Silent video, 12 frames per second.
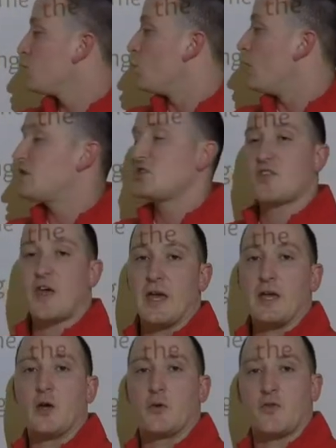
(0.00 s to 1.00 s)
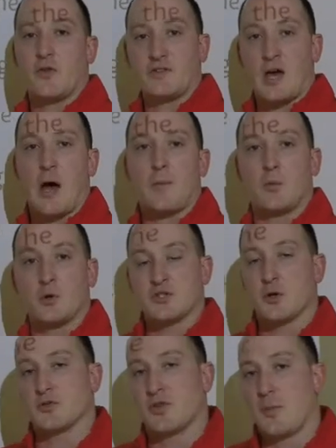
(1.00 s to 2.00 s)
which thing goes on the top and which
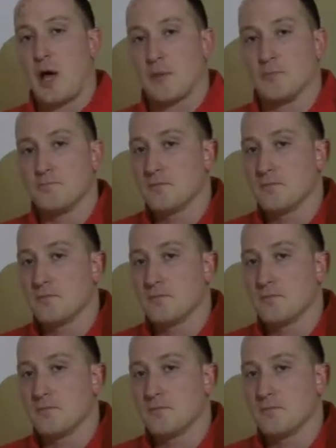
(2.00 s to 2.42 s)
goes on the bottom?